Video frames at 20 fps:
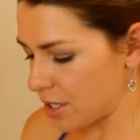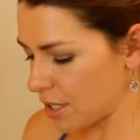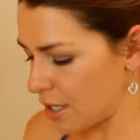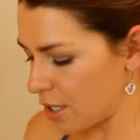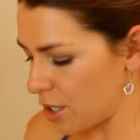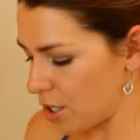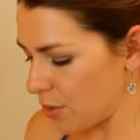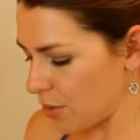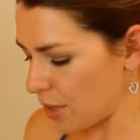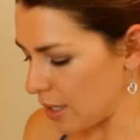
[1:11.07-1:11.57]
Going
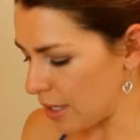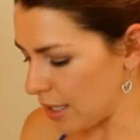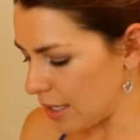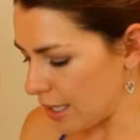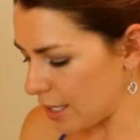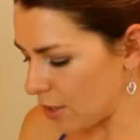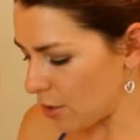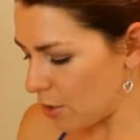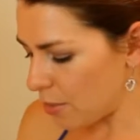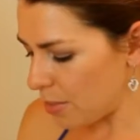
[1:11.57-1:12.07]
to do a
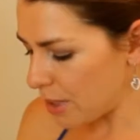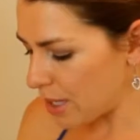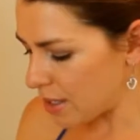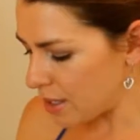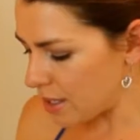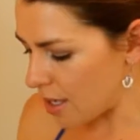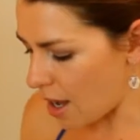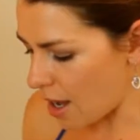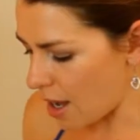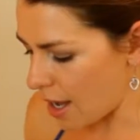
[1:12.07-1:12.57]
little bit of
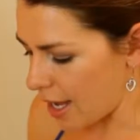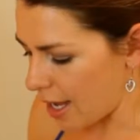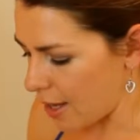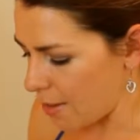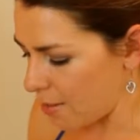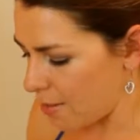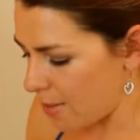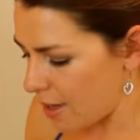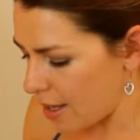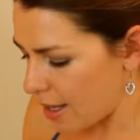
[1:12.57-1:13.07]

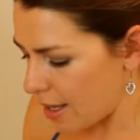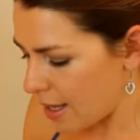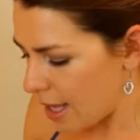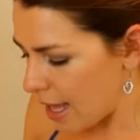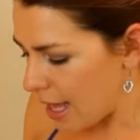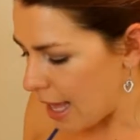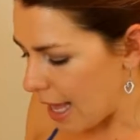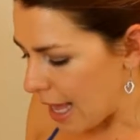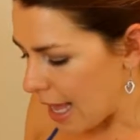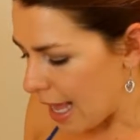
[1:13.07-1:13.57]
thyme,
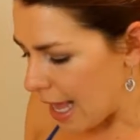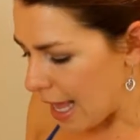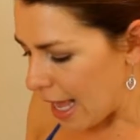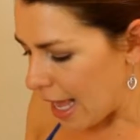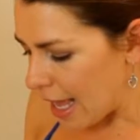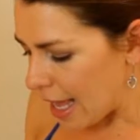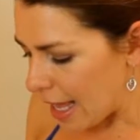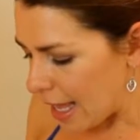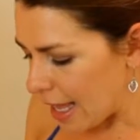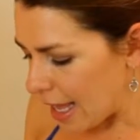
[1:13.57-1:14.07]

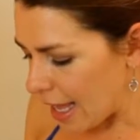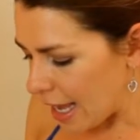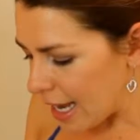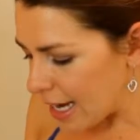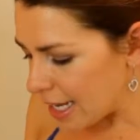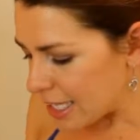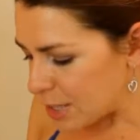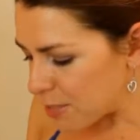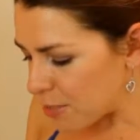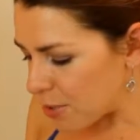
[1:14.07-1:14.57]
and
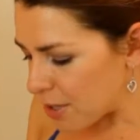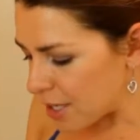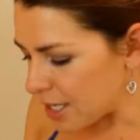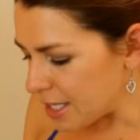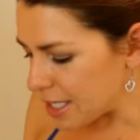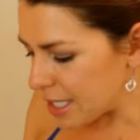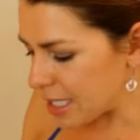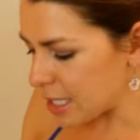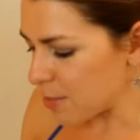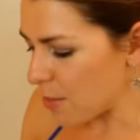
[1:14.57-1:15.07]
it's pretty
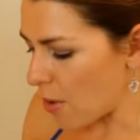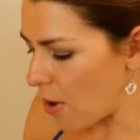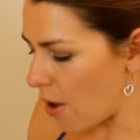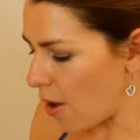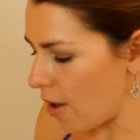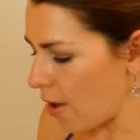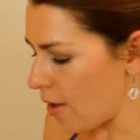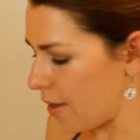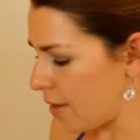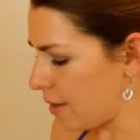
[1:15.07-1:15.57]

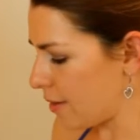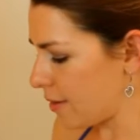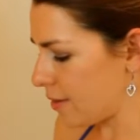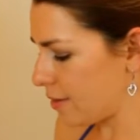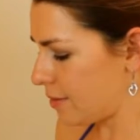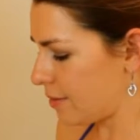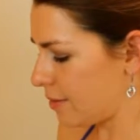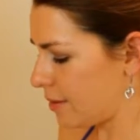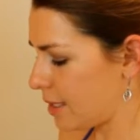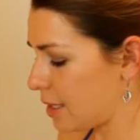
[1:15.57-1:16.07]
small
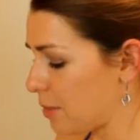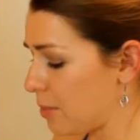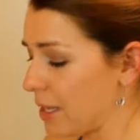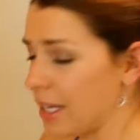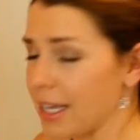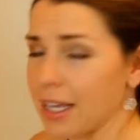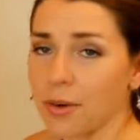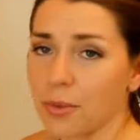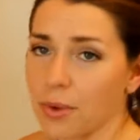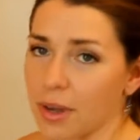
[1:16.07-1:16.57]
to
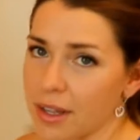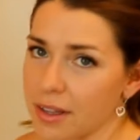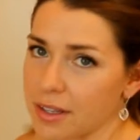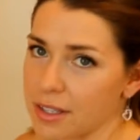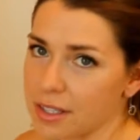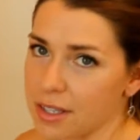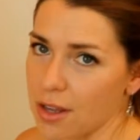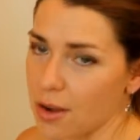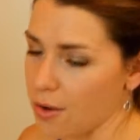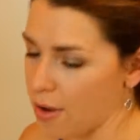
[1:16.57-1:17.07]
begin with,
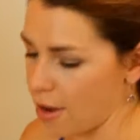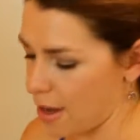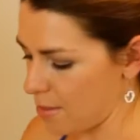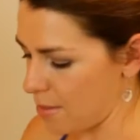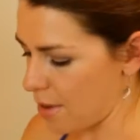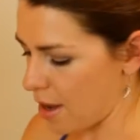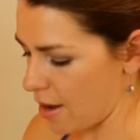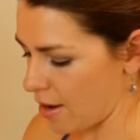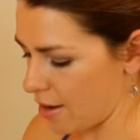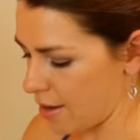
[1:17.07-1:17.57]
so I'm
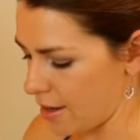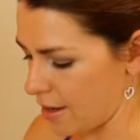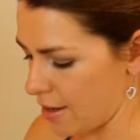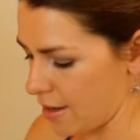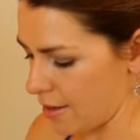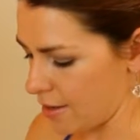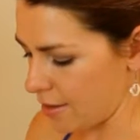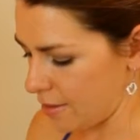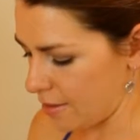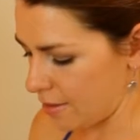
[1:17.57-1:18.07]
not
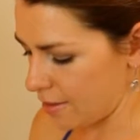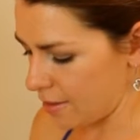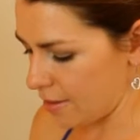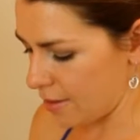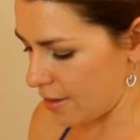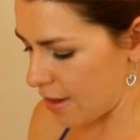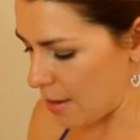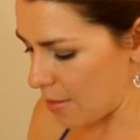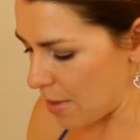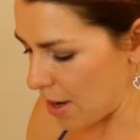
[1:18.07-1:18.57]
gonna
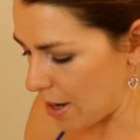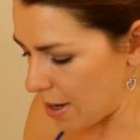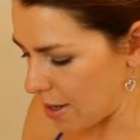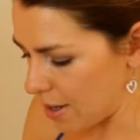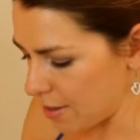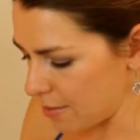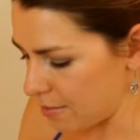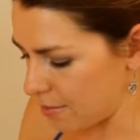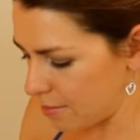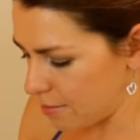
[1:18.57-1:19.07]

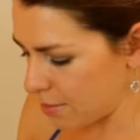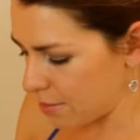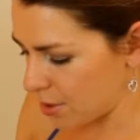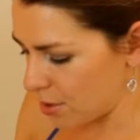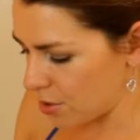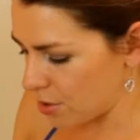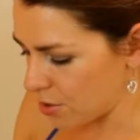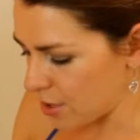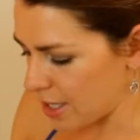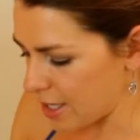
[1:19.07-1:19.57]

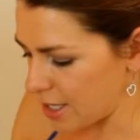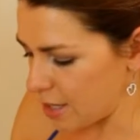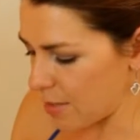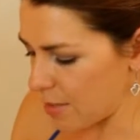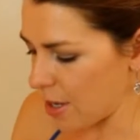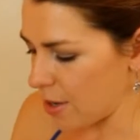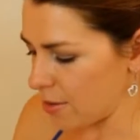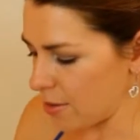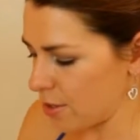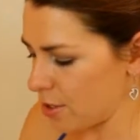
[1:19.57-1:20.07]
stress
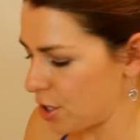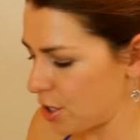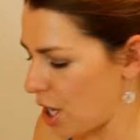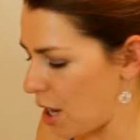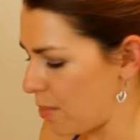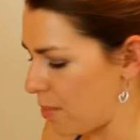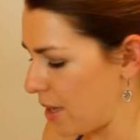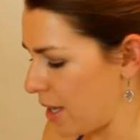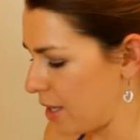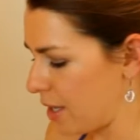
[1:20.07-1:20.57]
about
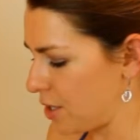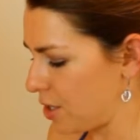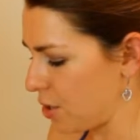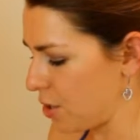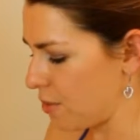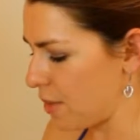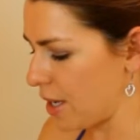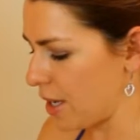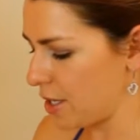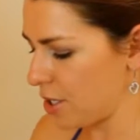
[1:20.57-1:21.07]
chopping it too
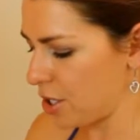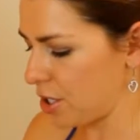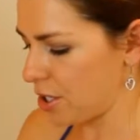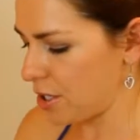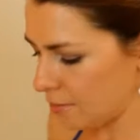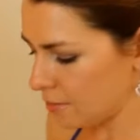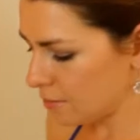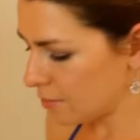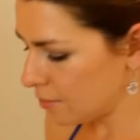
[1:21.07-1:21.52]
much.